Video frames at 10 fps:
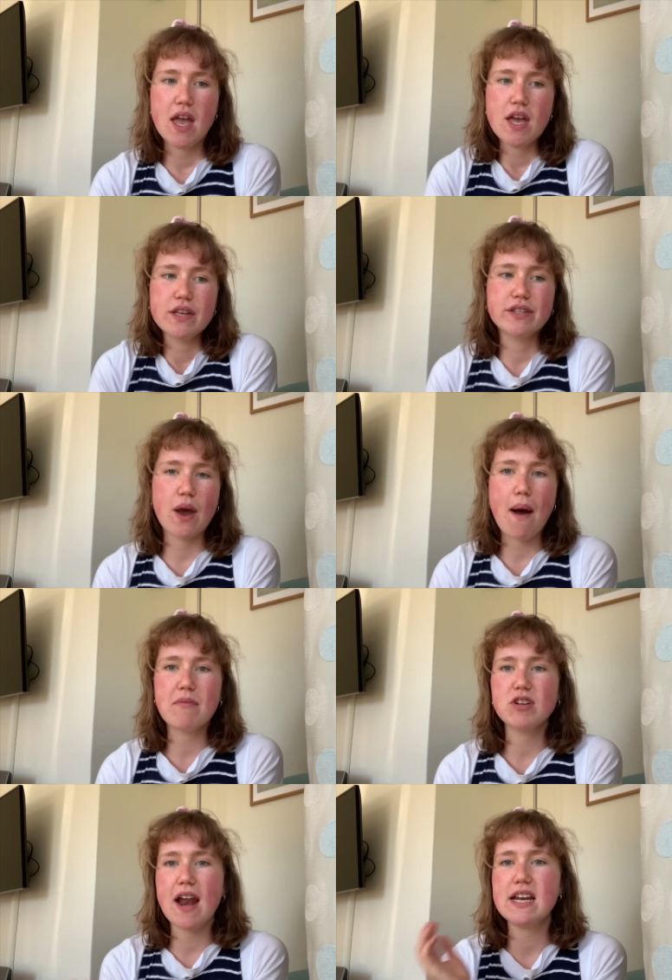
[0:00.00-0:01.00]
So I'm
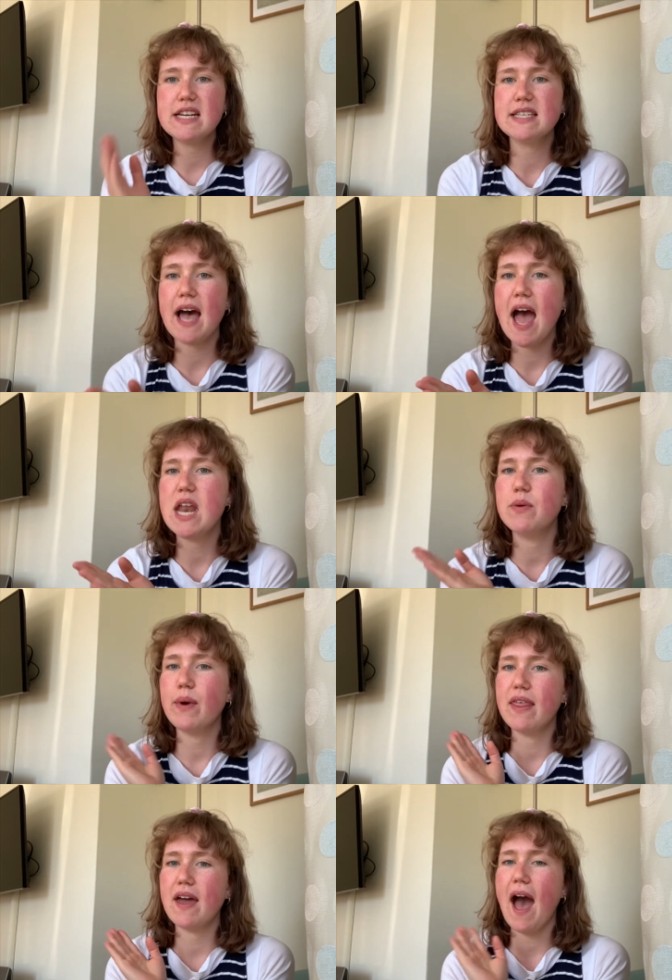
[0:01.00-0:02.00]
trying to decide
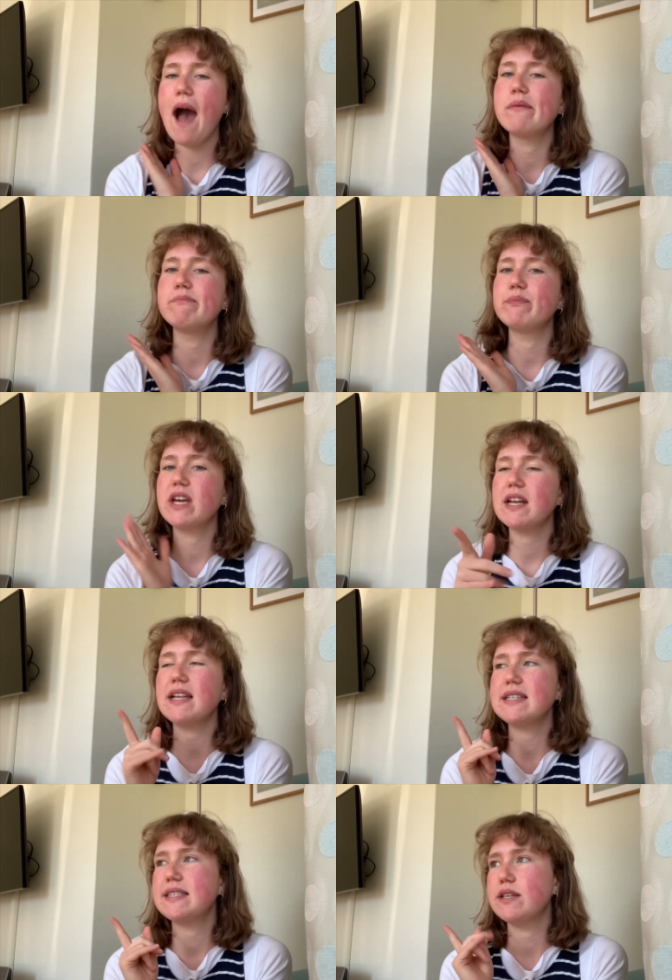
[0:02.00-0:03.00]
whether I'm gonna
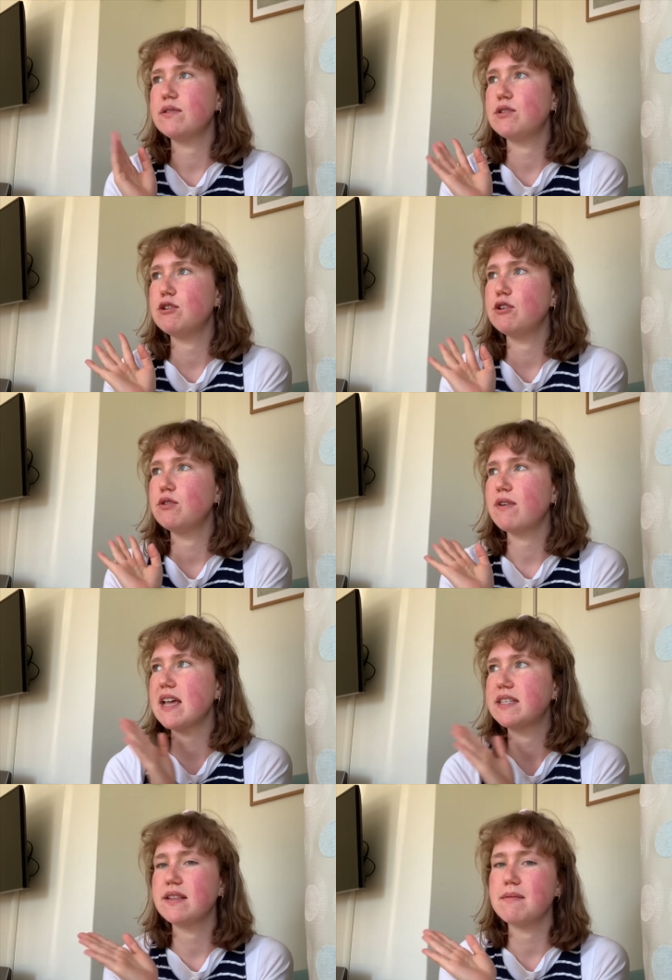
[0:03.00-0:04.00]
listen to the
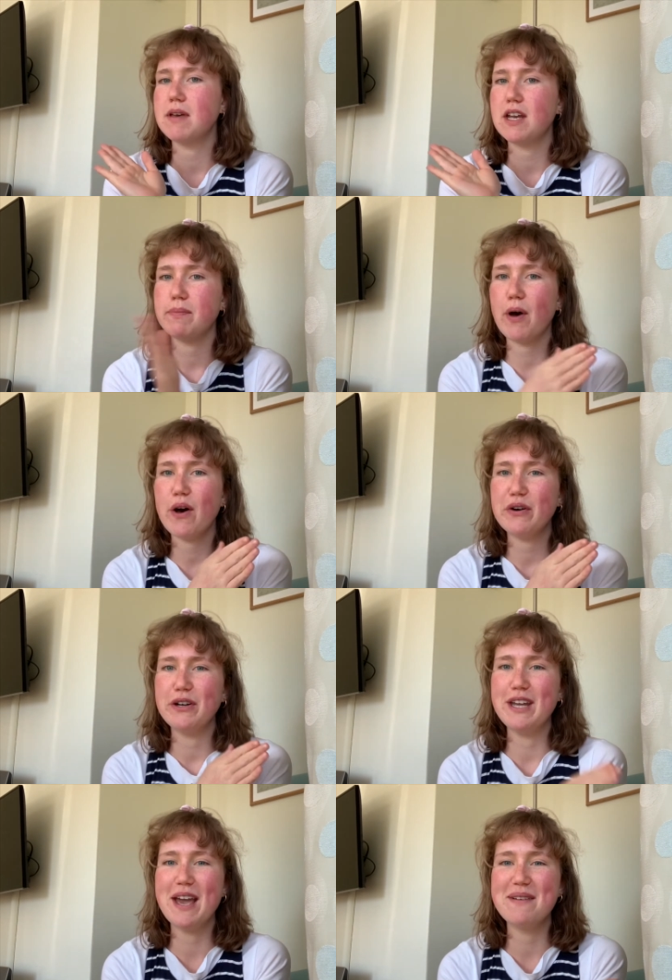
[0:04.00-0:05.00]
rest of the Murderbot
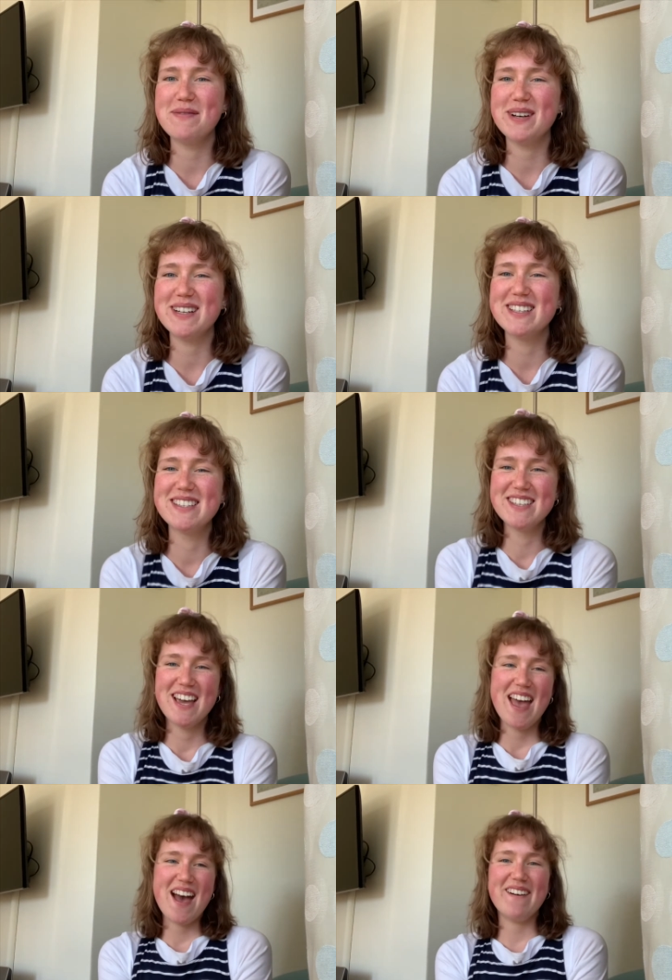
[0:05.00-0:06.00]
audiobooks,
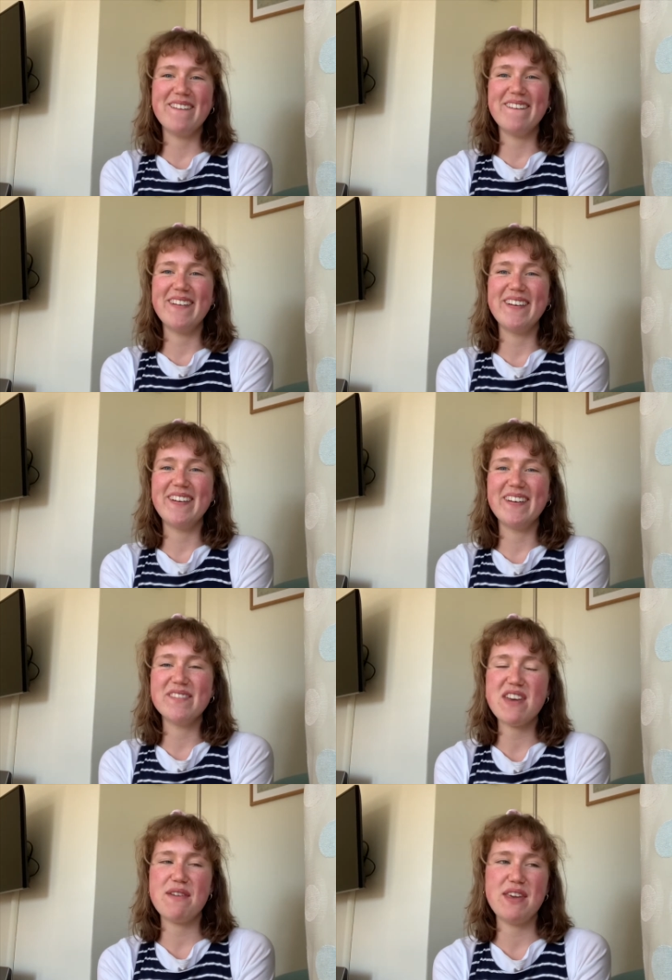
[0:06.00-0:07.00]
or
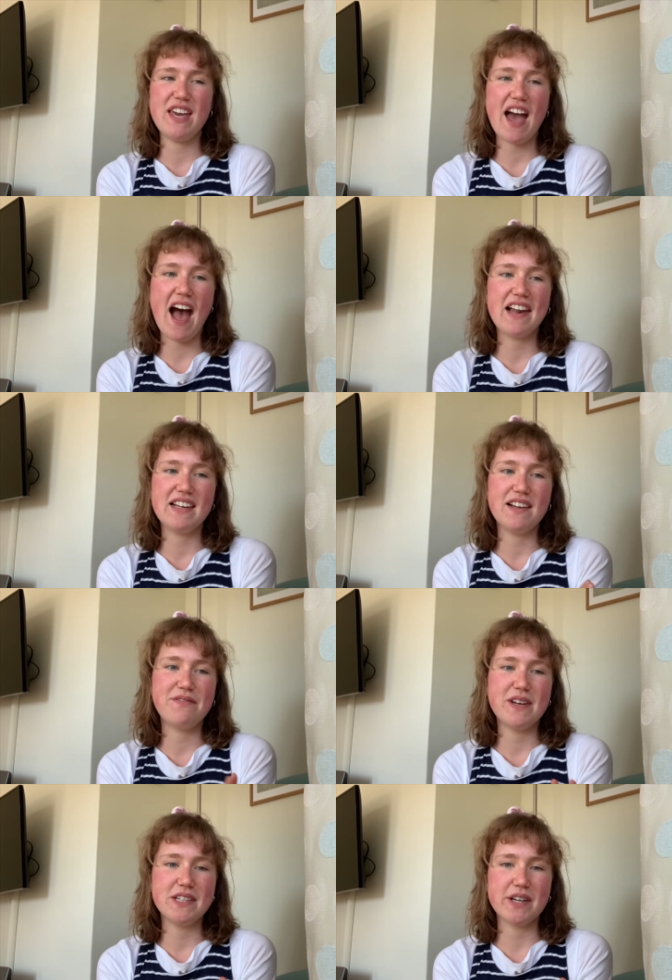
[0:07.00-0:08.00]
maybe I'll
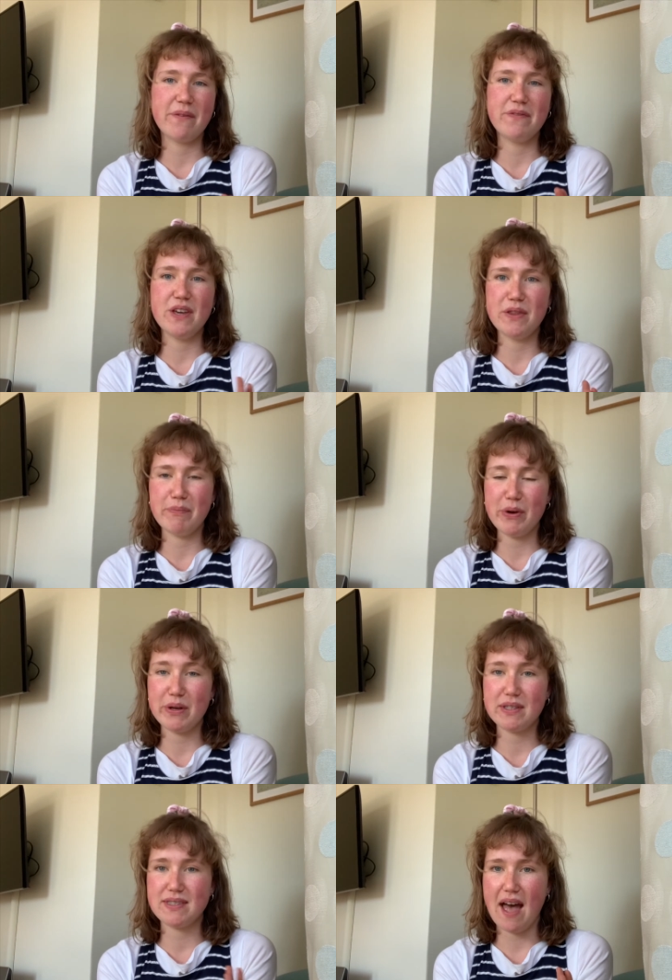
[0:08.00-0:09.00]
finish off the other
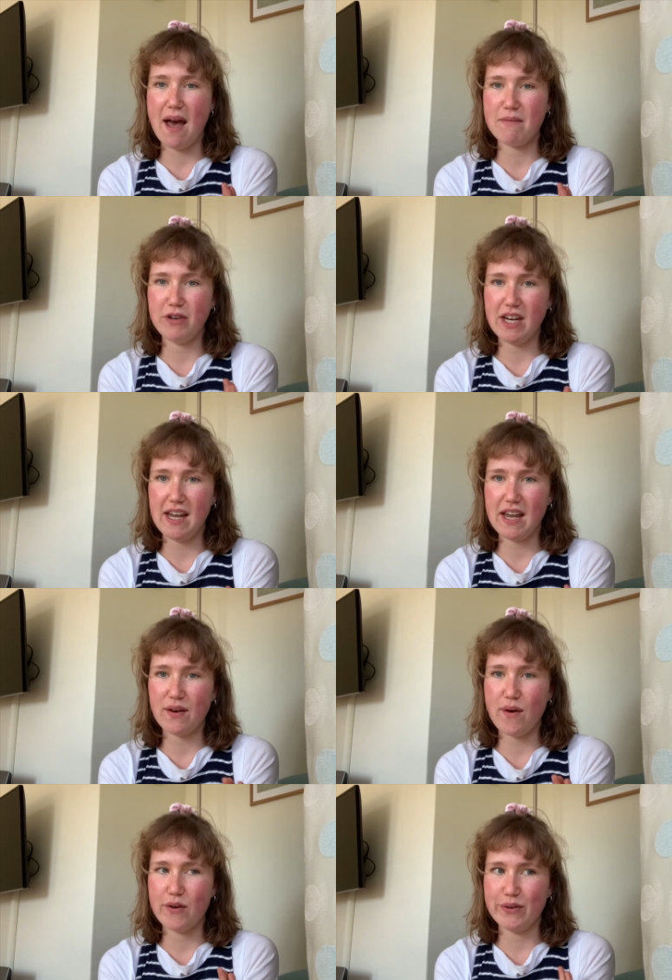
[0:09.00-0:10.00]
books that I'm reading
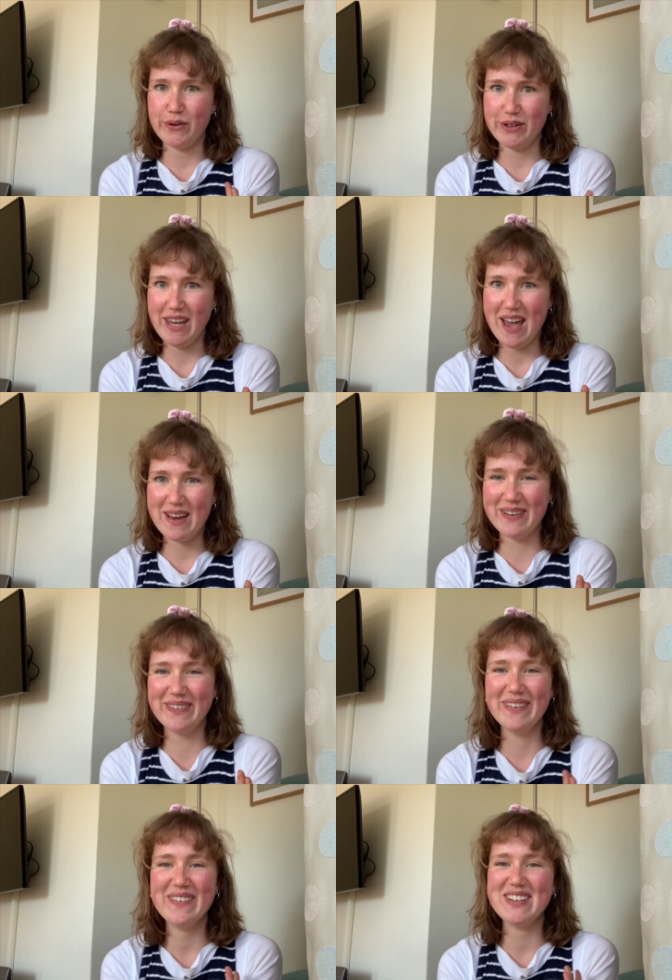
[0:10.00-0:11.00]
on audio,
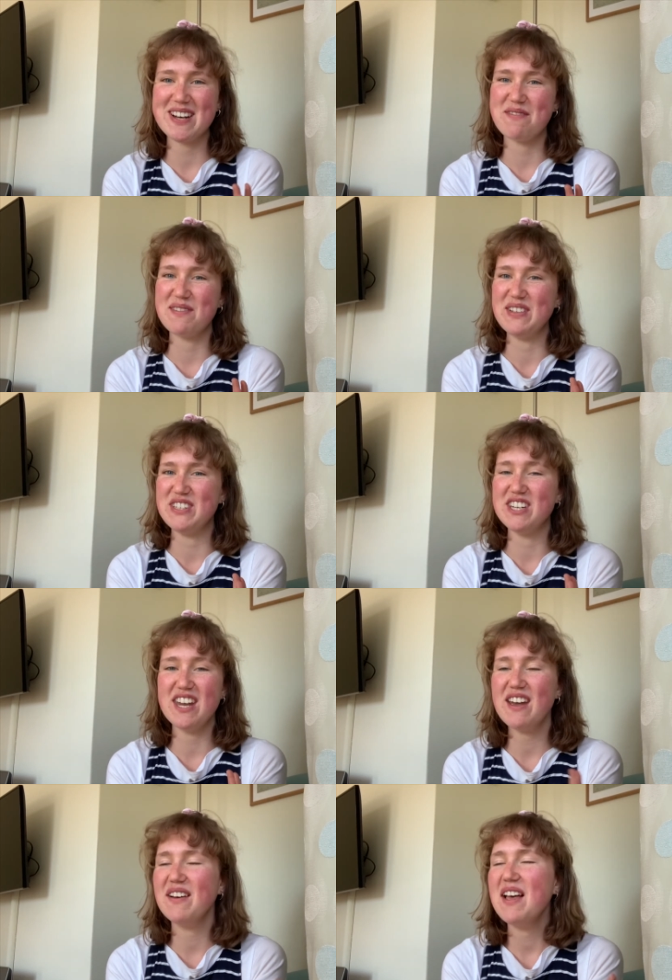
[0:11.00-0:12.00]
which I probably should
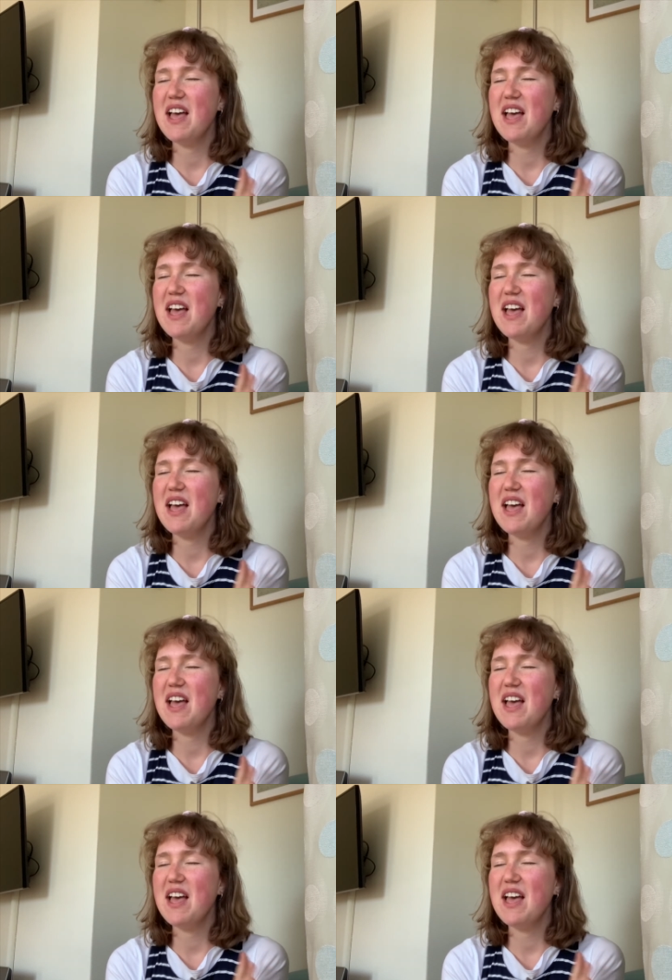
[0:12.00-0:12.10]
do.